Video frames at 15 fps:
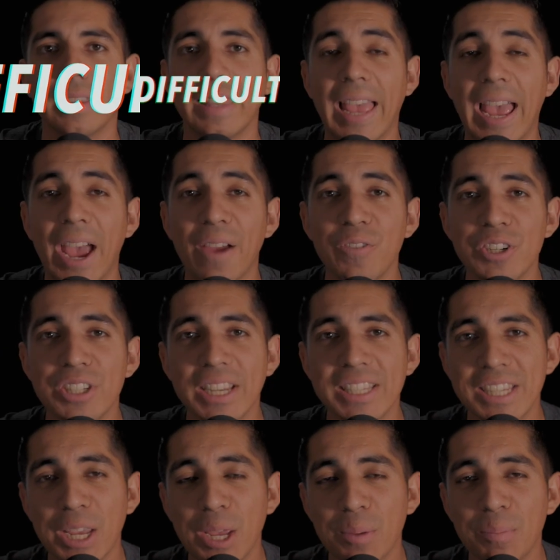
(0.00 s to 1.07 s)
The average
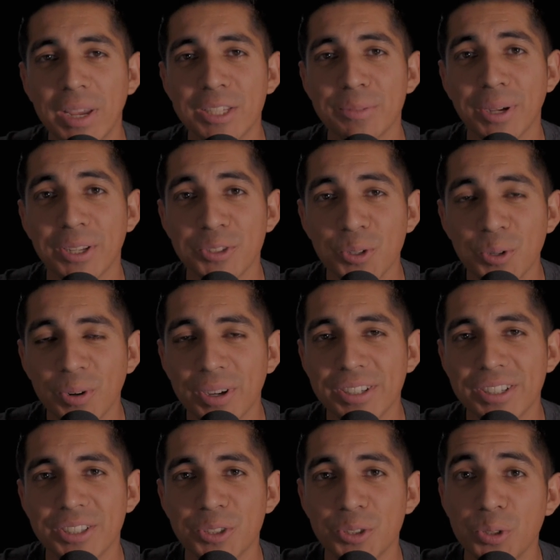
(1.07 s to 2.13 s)
ATM makes about
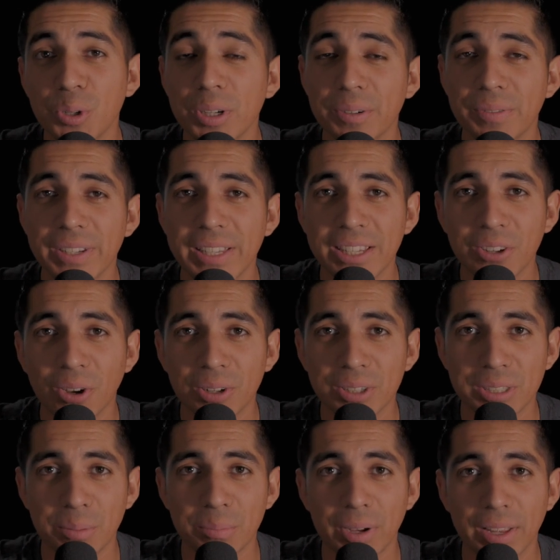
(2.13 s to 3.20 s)
$200 to
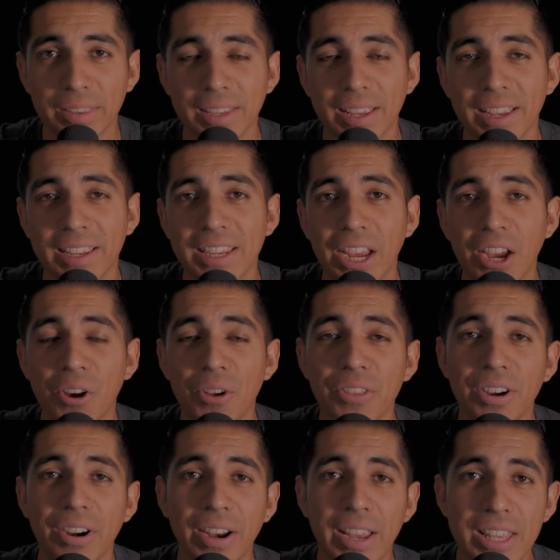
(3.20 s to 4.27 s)
$250 a month. Yet on
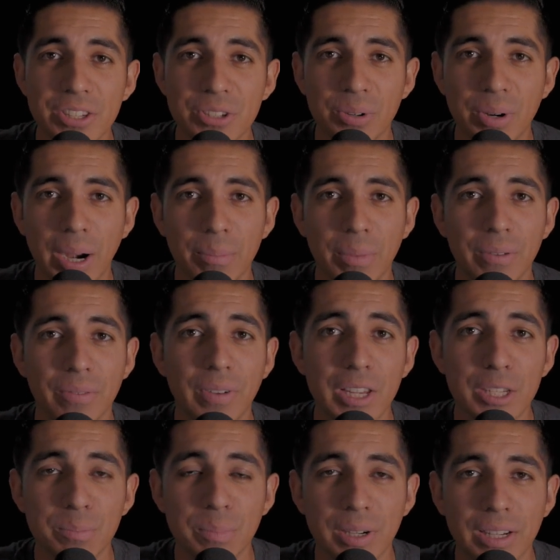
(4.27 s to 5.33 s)
their Instagram and
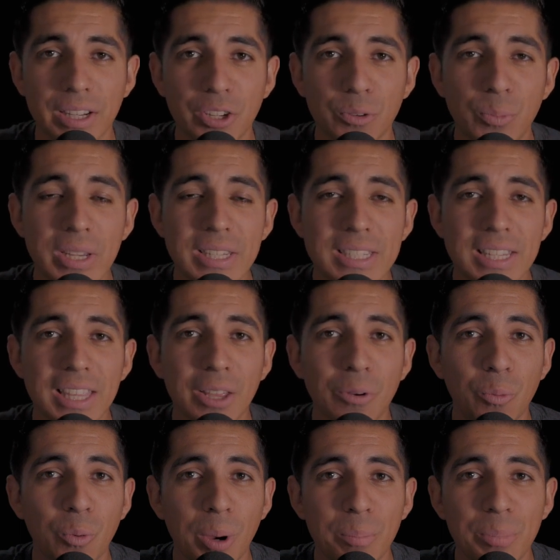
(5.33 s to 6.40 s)
Facebook, we see the
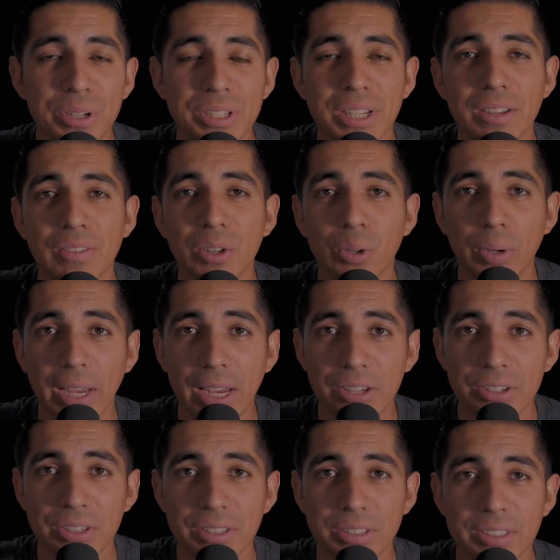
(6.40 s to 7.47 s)
1% of
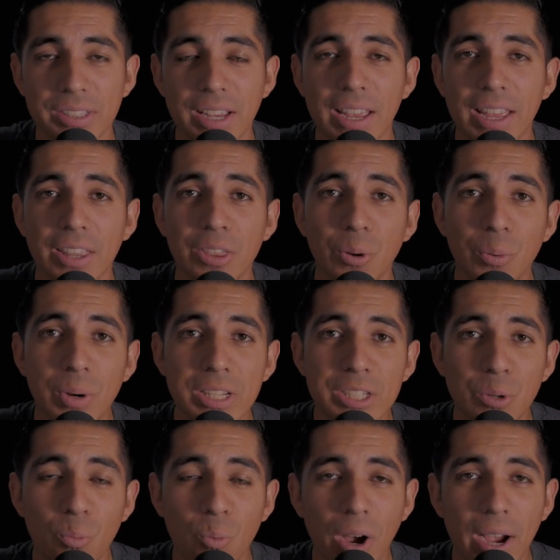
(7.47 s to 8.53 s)
locations. The
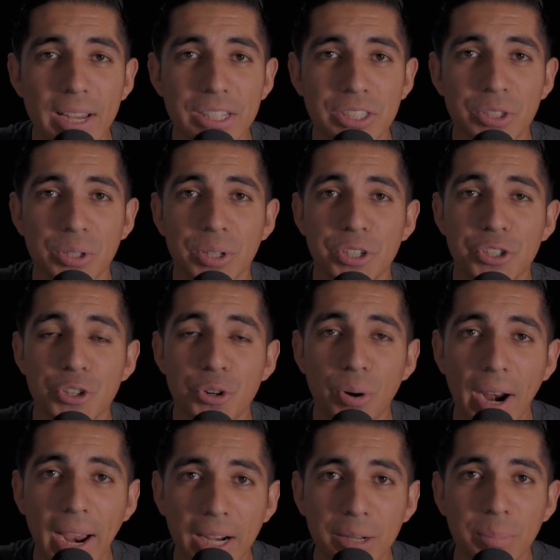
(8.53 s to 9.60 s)
reason why is to
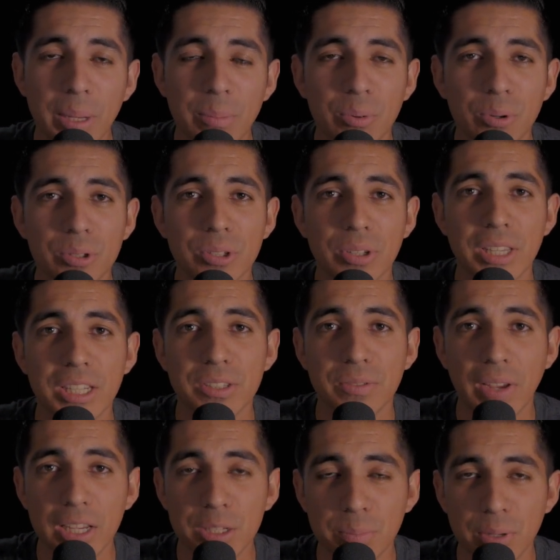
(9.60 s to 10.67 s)
attract people to these
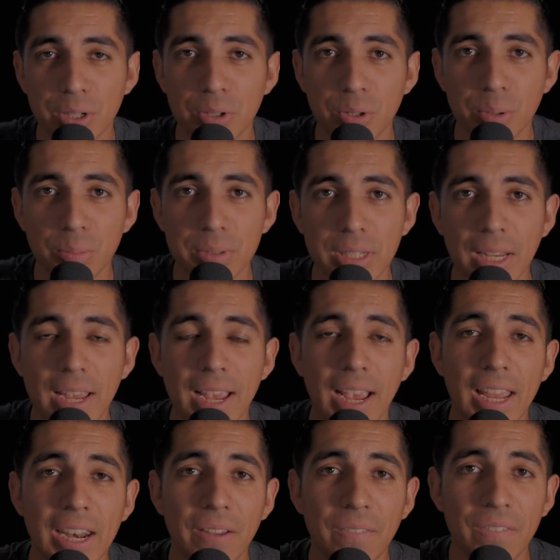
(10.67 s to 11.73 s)
Facebook groups
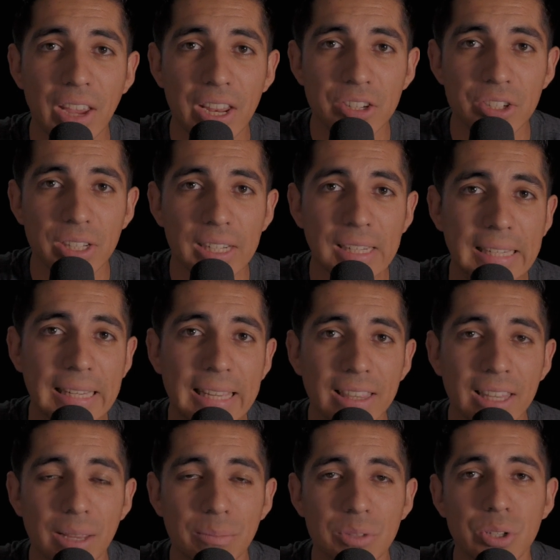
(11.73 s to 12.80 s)
and eventually lead
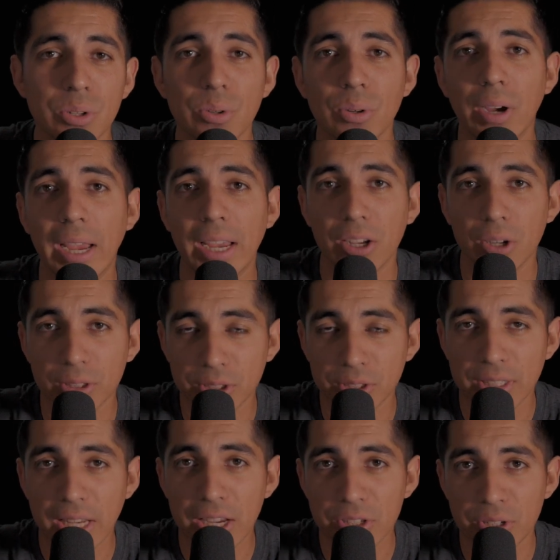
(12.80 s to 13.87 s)
them to a
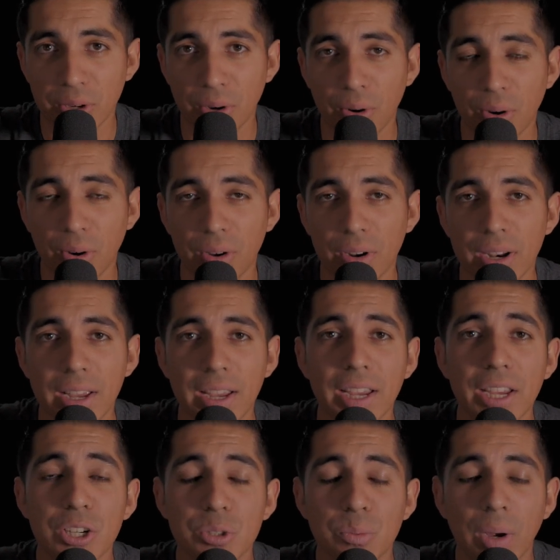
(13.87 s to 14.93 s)
consultation call.
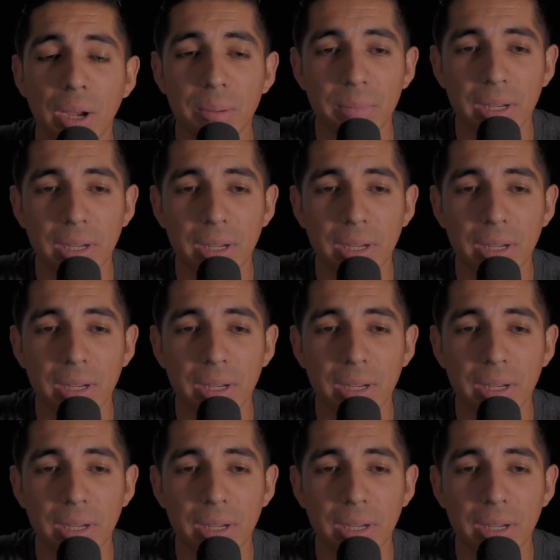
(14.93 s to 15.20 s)
Here's what I